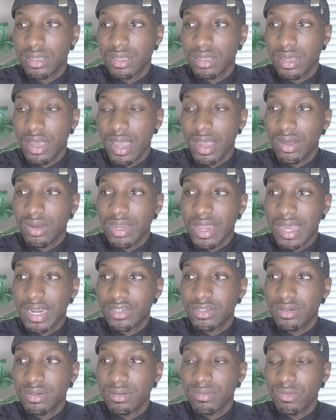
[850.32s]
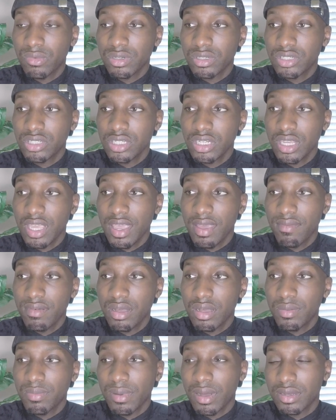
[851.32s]
I ain't gonna lie, when she gave
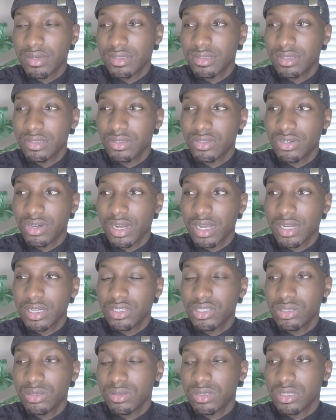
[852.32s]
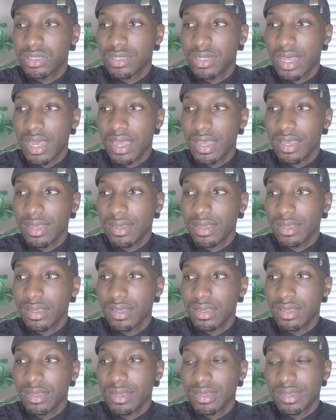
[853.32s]
up, I was still trying. She was just like,
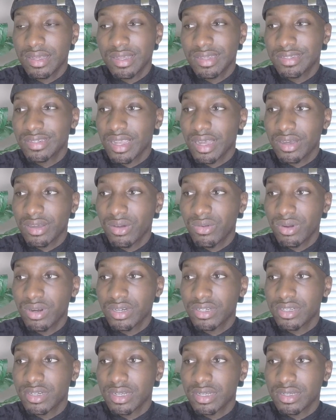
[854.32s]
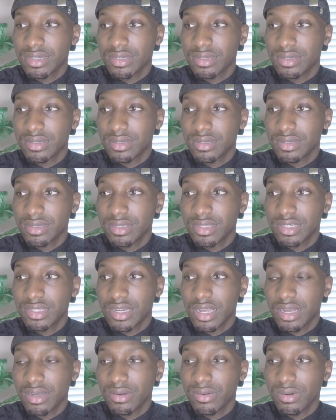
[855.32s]
it's not gonna work, Saun. It's just
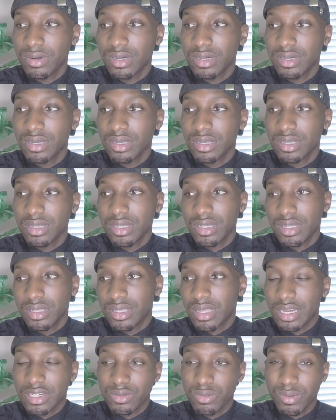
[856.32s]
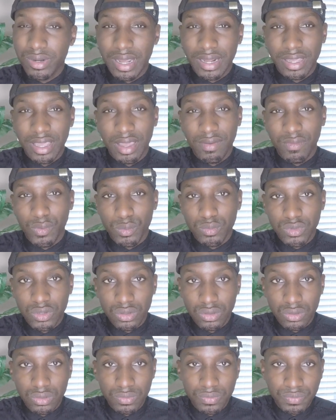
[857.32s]
not gonna work. That's when I gave up
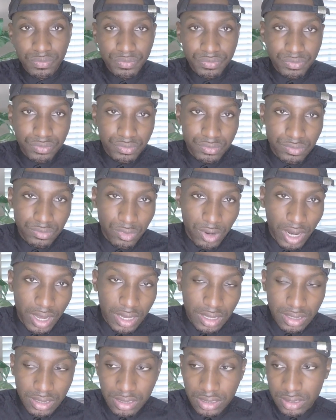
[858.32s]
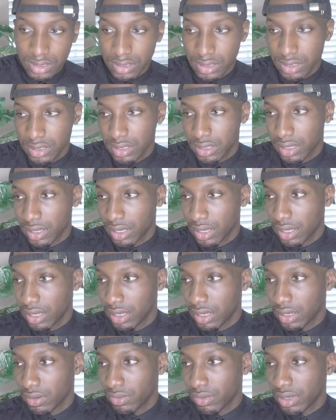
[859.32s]
too, right?
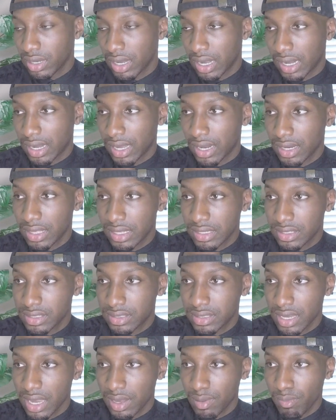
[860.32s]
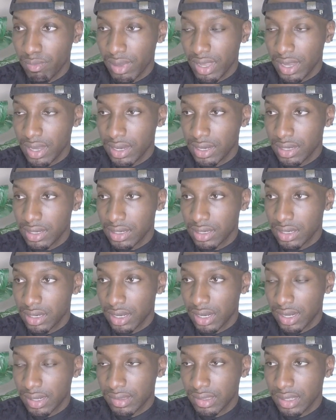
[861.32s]
And I kind of like just sat in bed, and
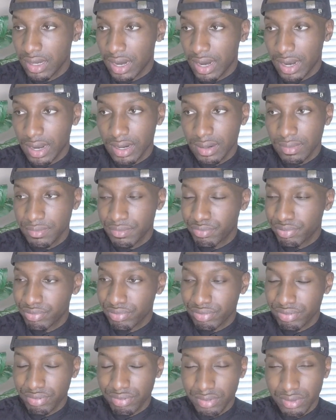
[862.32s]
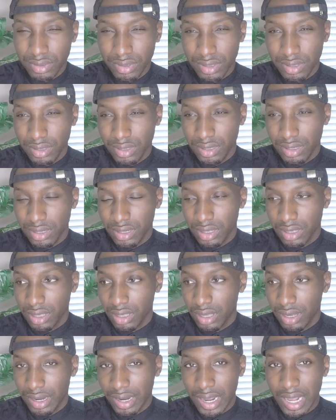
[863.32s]
after that,
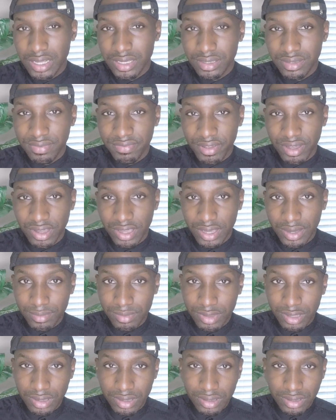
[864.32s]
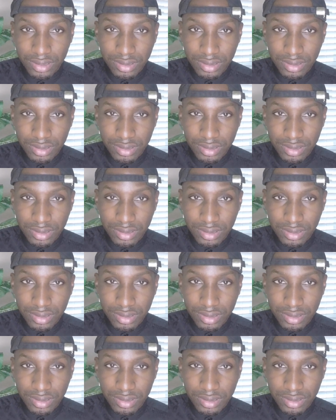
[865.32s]
I just felt empty.